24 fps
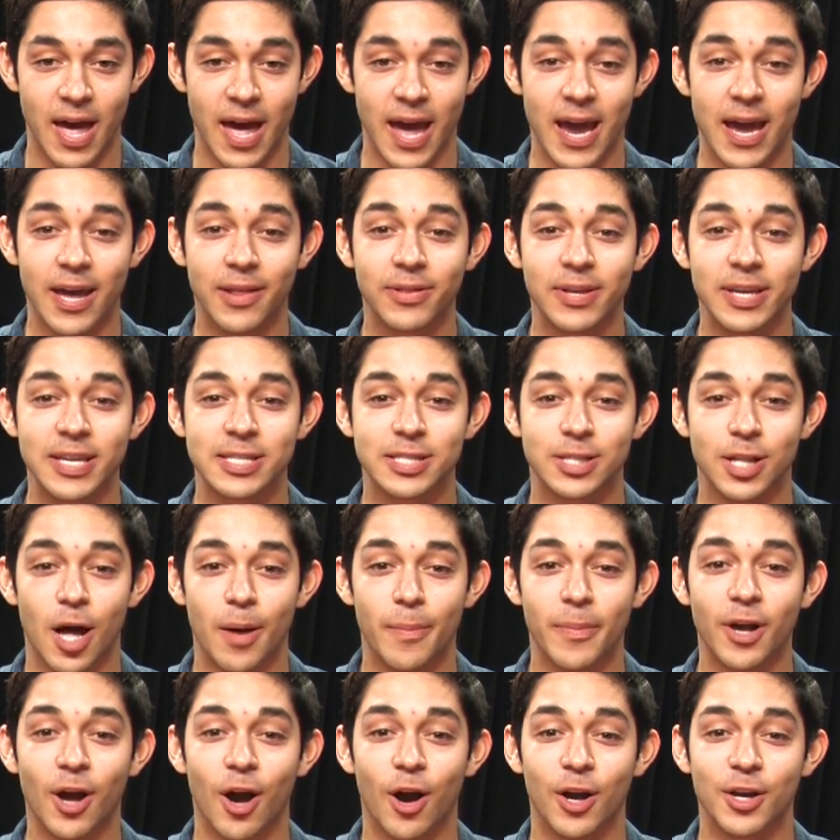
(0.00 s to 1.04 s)
and the
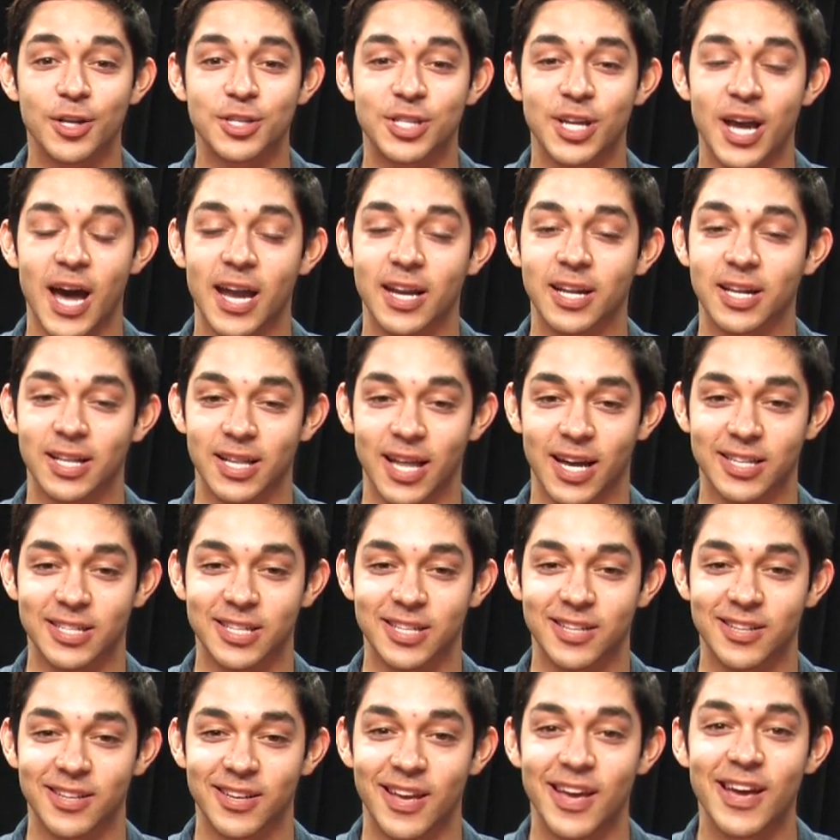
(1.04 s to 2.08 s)
Islamic art she had
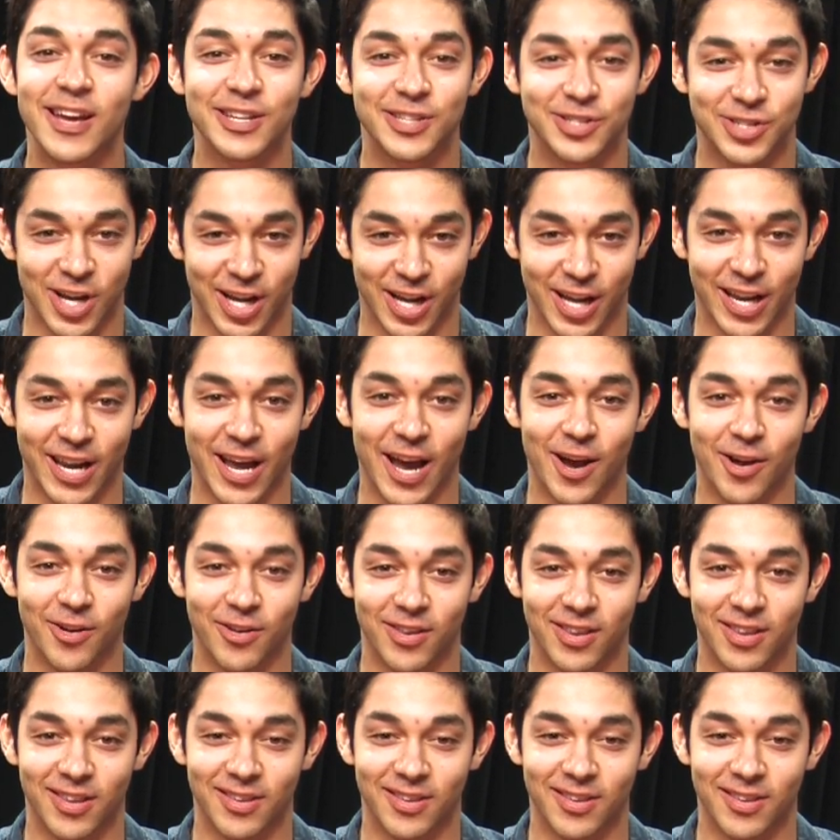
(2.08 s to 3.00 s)
collected. Check it out.